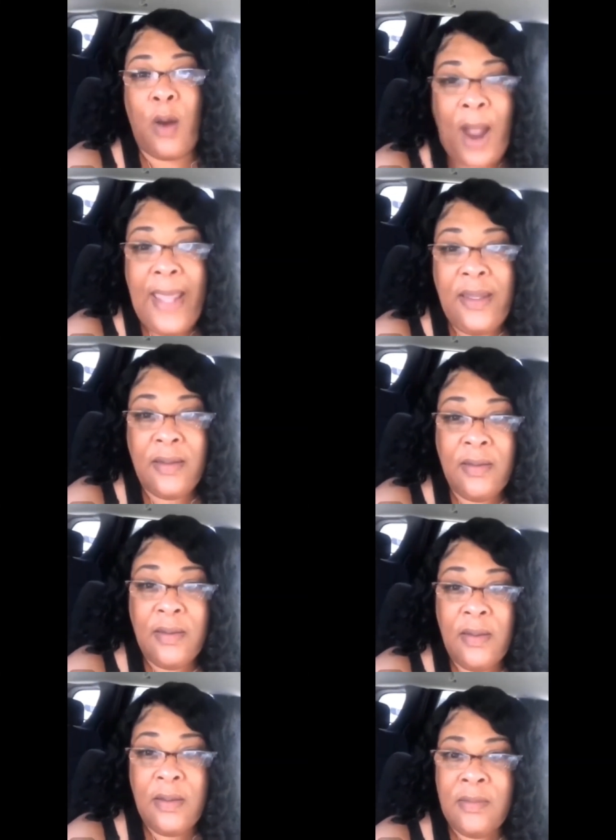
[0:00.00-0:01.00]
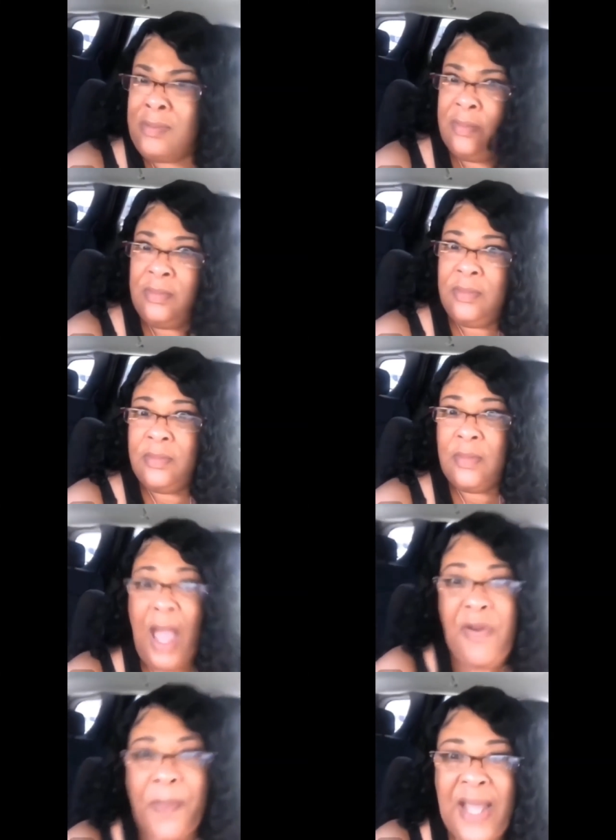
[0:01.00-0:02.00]
All right?
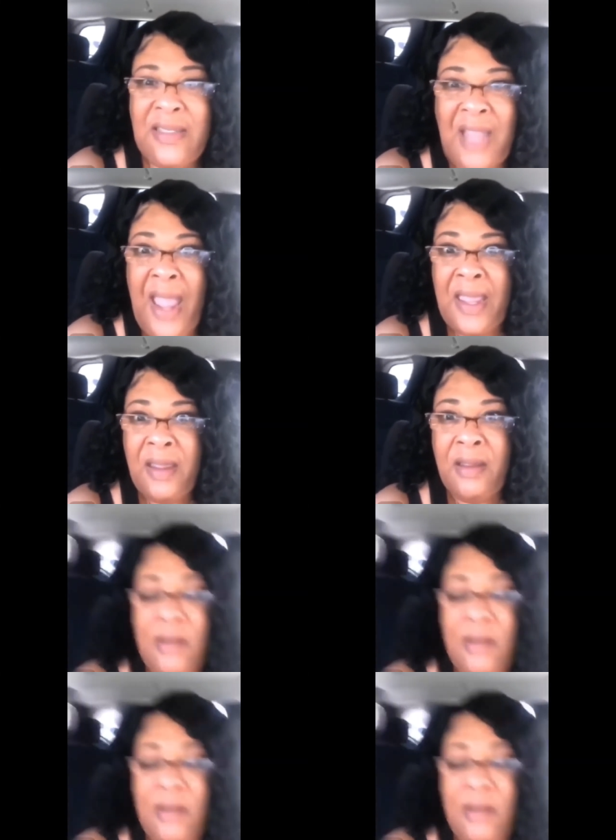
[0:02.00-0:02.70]
Have a blessed day.